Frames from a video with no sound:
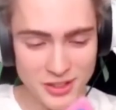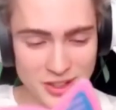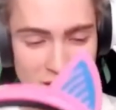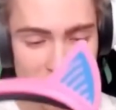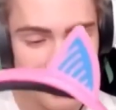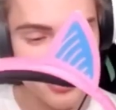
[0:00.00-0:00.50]

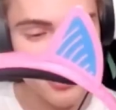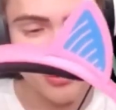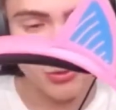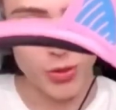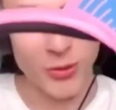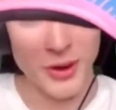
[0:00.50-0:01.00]
Also, they
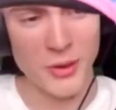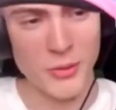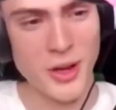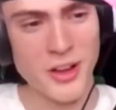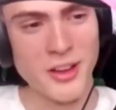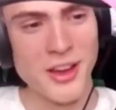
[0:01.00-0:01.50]
both used
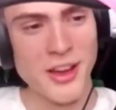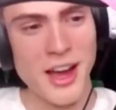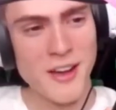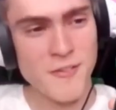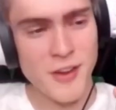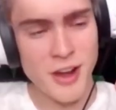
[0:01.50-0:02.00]
to irritate and
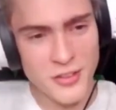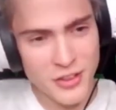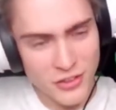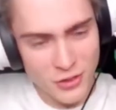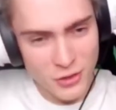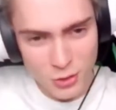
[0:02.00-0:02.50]
annoy the other squad